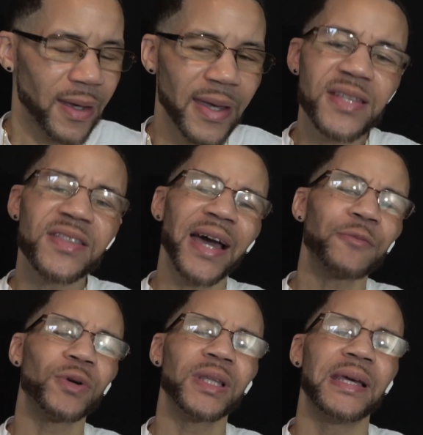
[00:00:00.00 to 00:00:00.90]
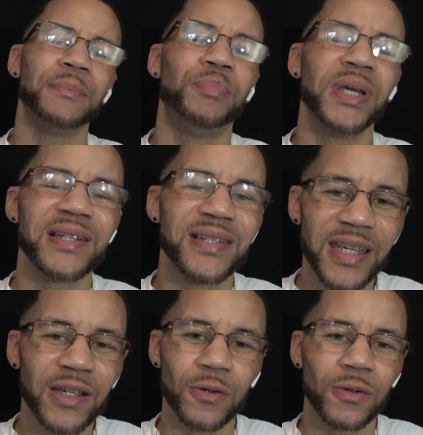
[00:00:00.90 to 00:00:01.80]
Is that really a big
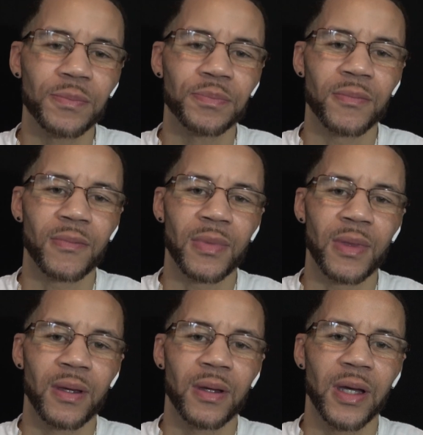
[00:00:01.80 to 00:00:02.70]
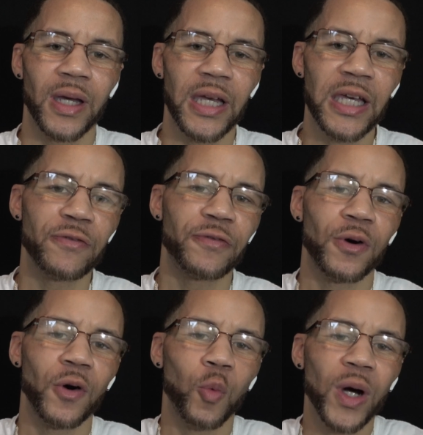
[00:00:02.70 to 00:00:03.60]
deal if
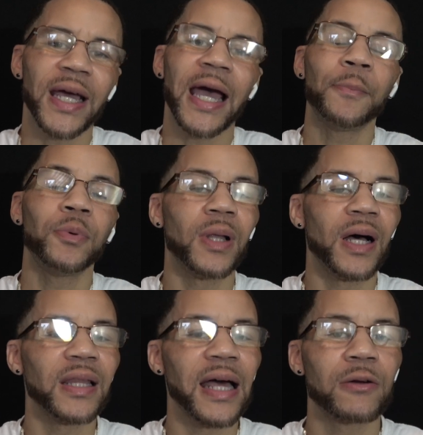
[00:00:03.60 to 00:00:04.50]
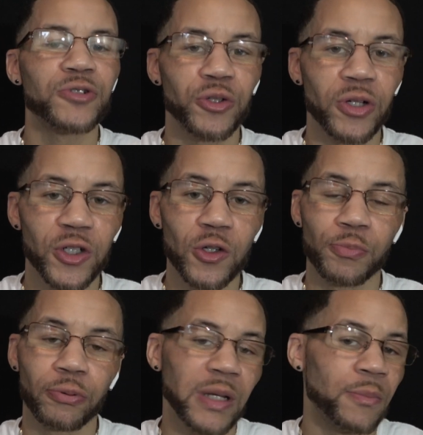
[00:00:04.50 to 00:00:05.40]
what Apple allows you to do
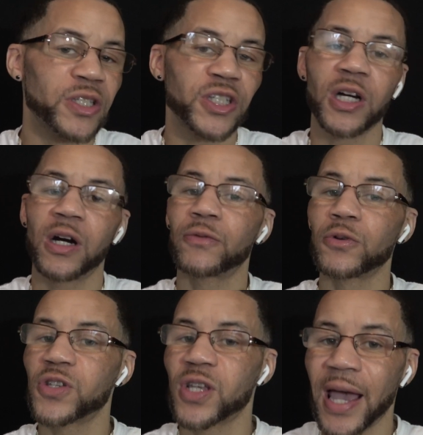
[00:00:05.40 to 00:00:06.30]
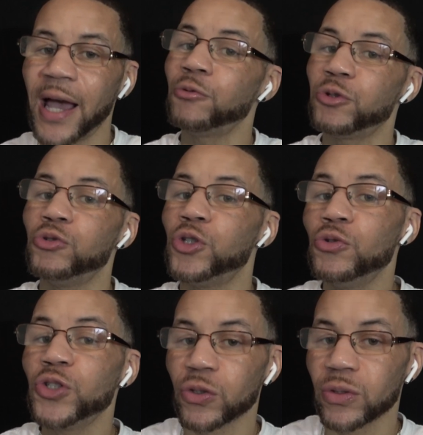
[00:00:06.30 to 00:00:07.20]
pretty much covers how you
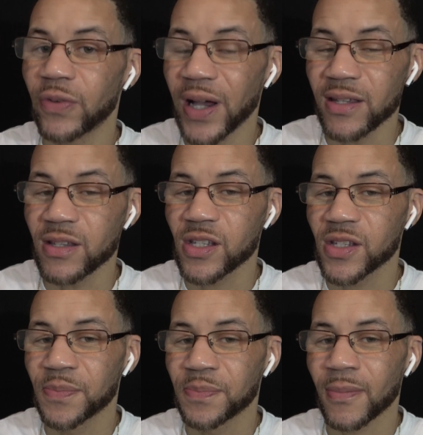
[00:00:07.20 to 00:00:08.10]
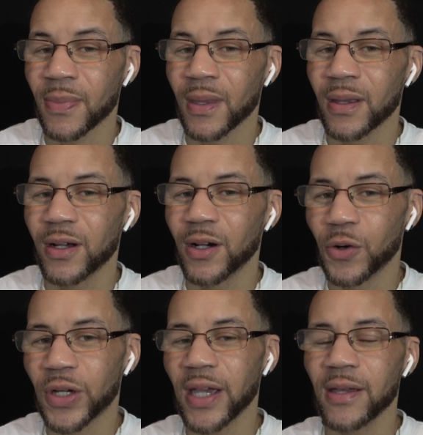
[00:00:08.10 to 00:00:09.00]
use your device?
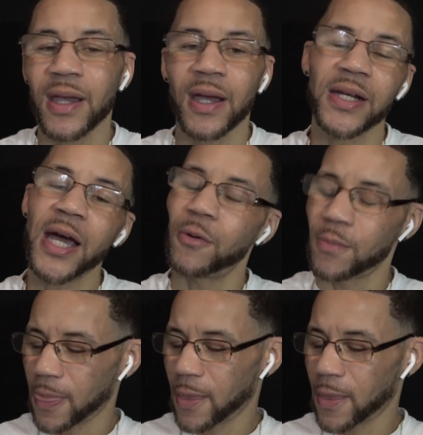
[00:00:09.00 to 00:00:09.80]
Okay. Now,